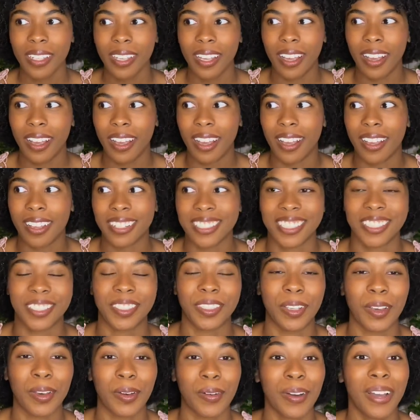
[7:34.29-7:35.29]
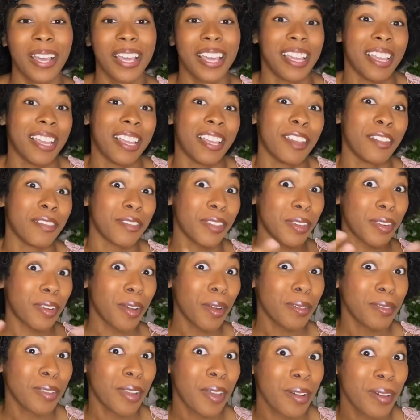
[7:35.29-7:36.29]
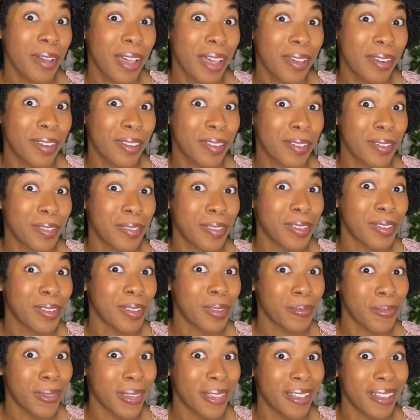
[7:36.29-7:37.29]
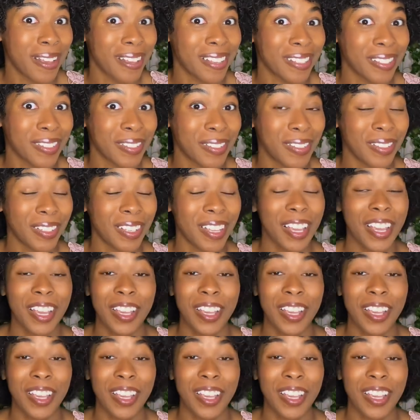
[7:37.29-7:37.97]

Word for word: Uh, so if you don't know how to do the Tamia hustle,